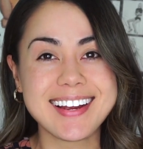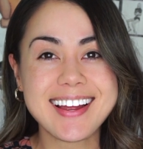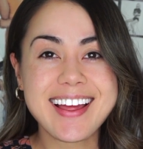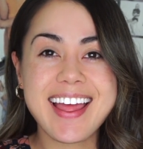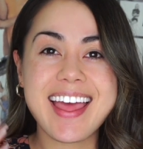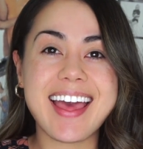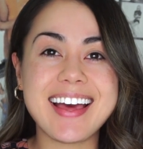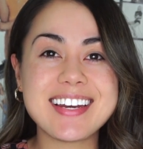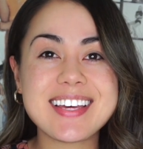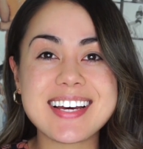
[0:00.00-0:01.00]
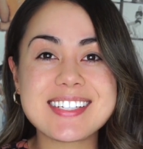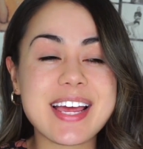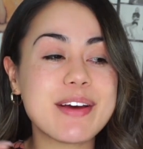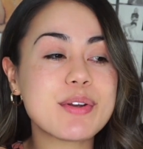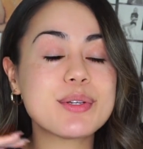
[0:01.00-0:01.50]
and you guys,
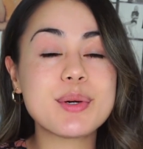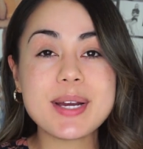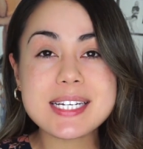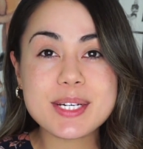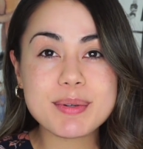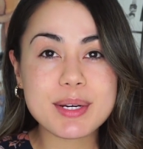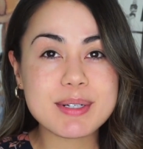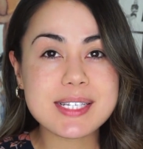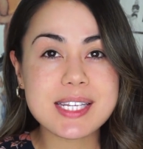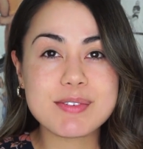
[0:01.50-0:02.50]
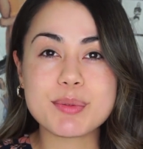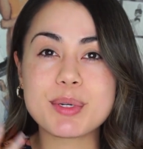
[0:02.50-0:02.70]
I have no idea what I received,